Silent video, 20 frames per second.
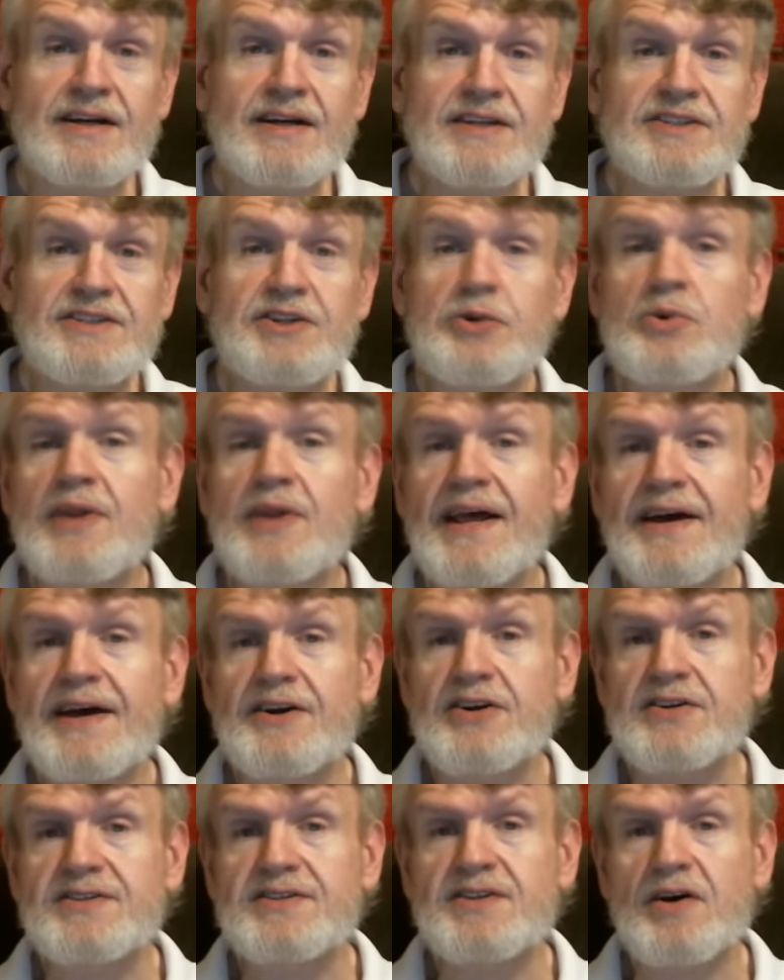Two
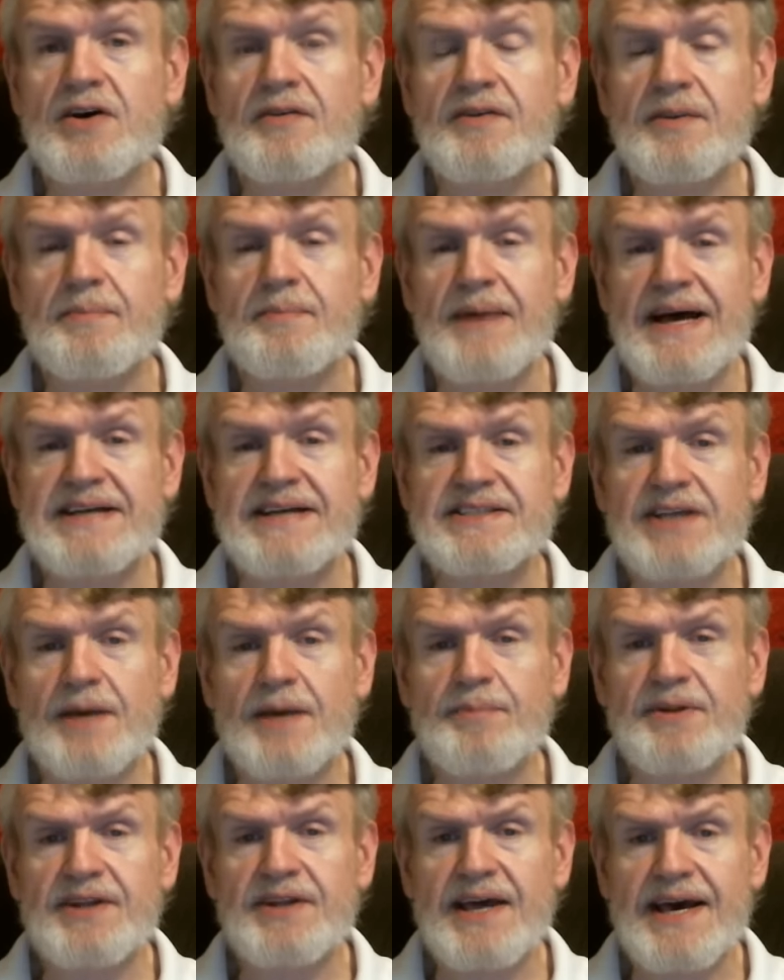letters over the past
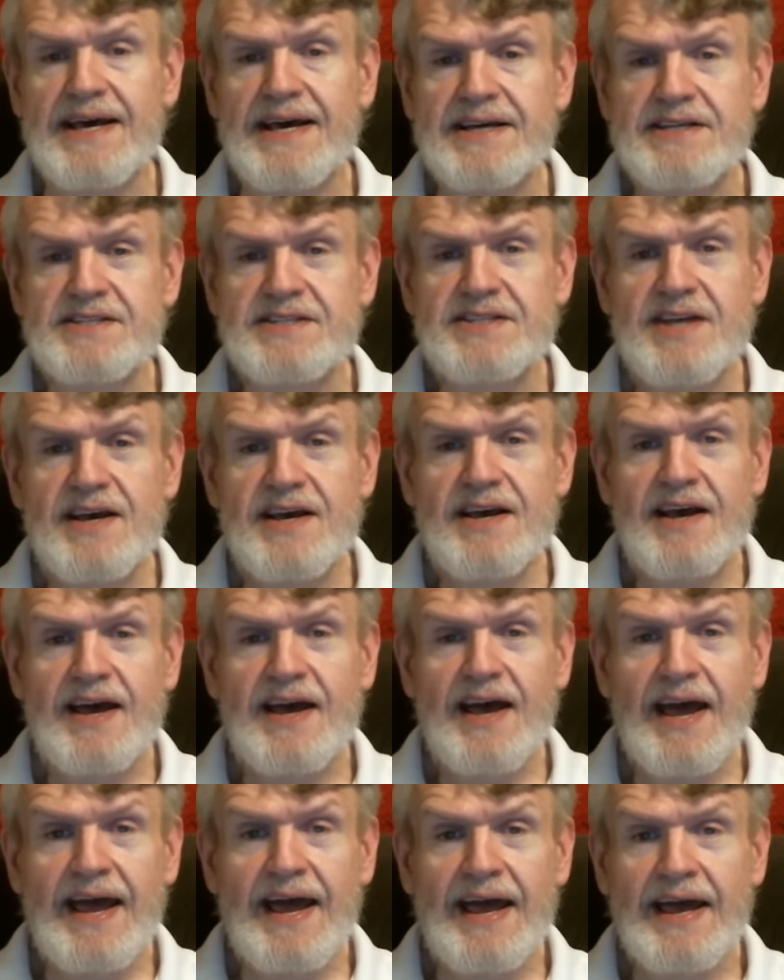couple days
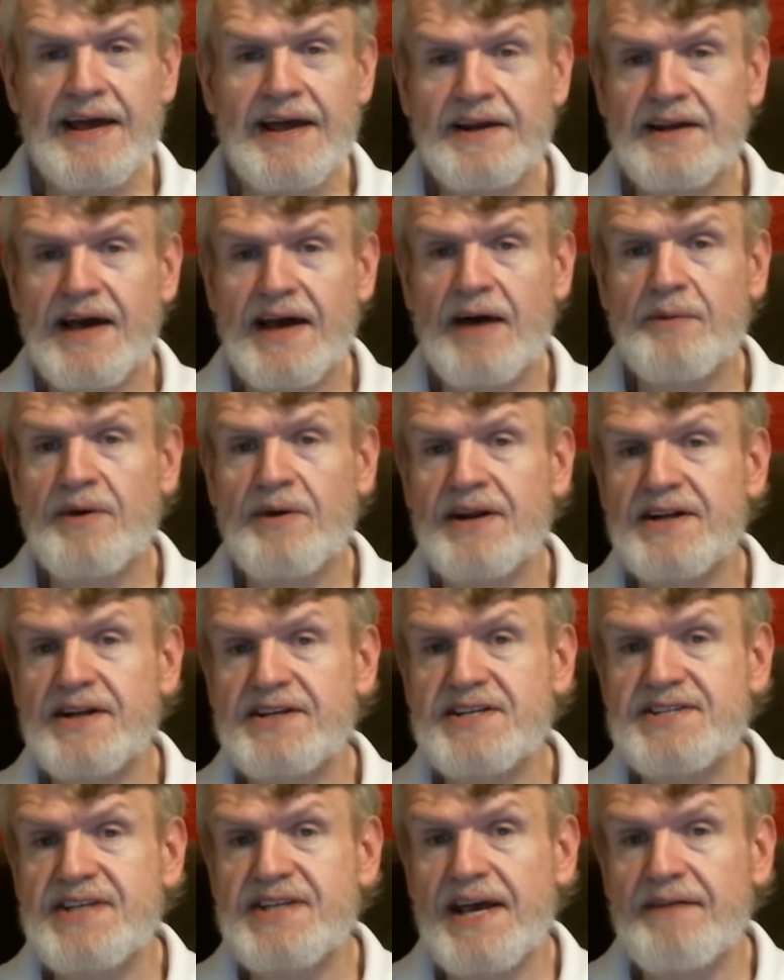and I wanted to
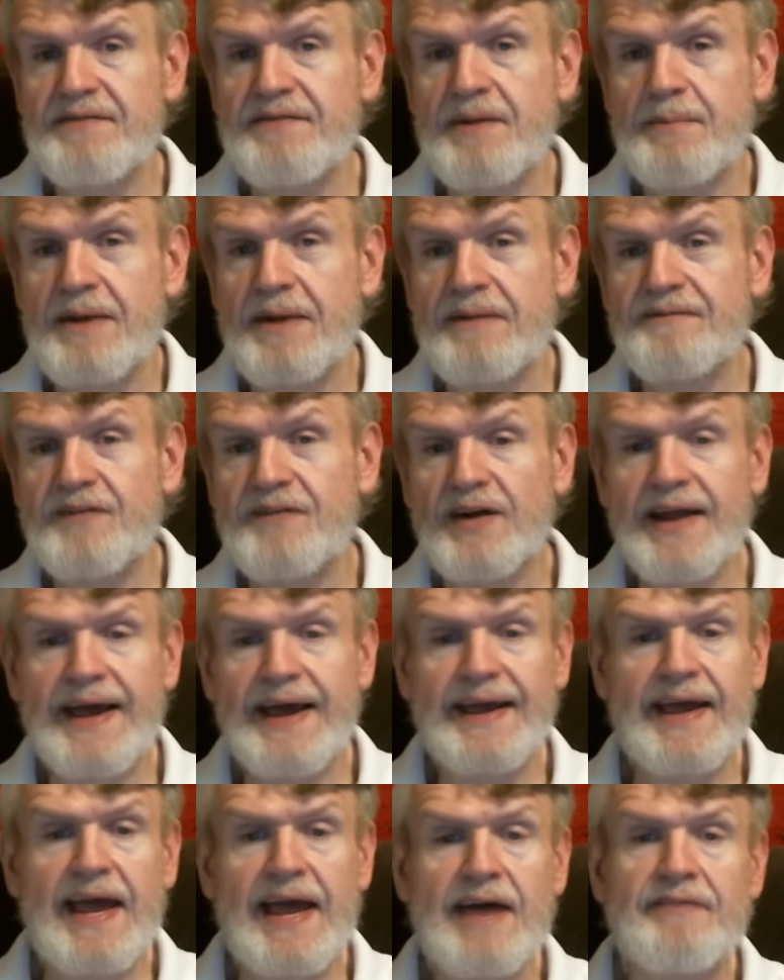save them up for
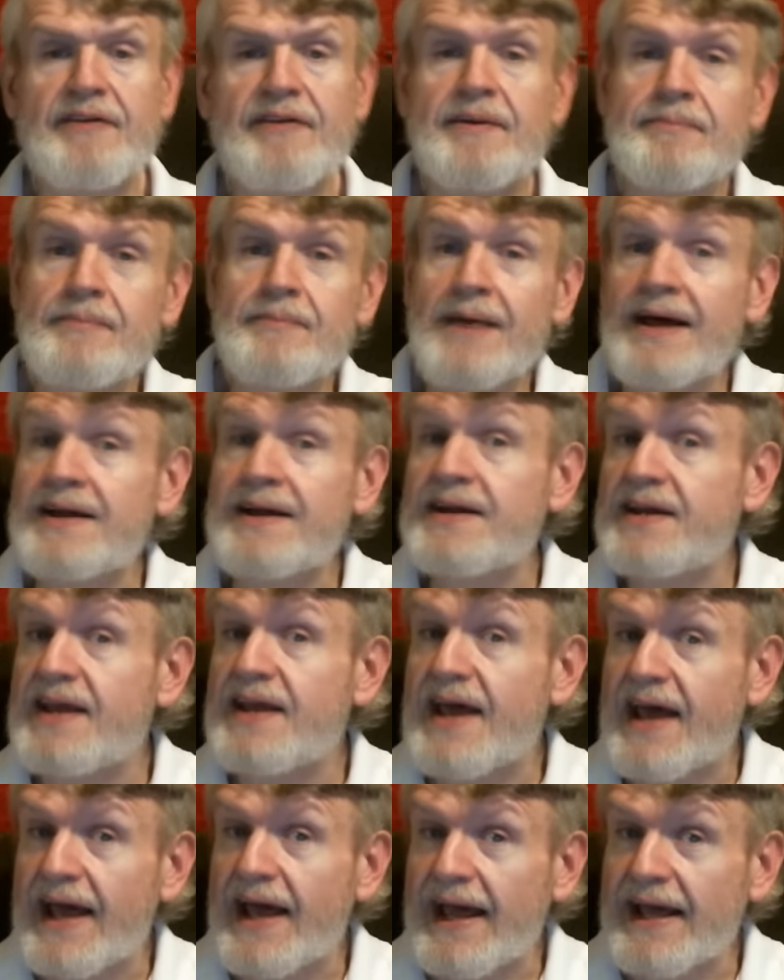like every
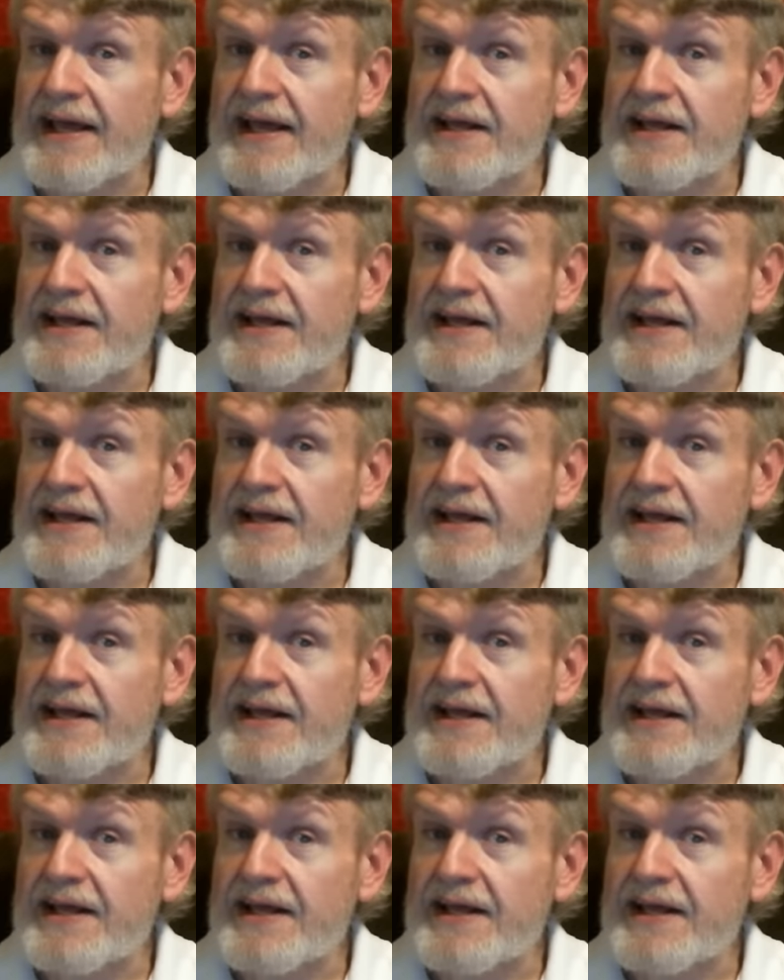Monday